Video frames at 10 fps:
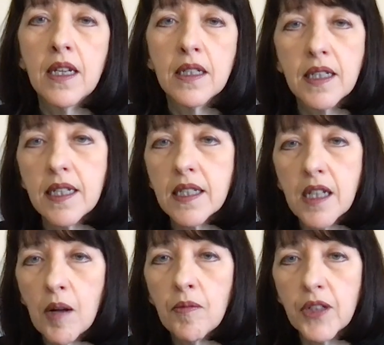
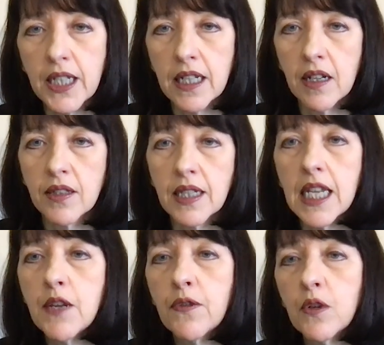discomforting us
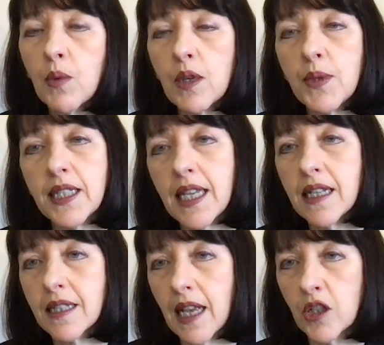even when we seek
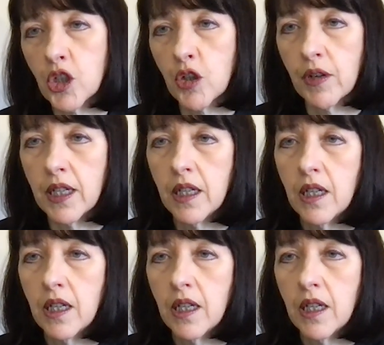sanctuary,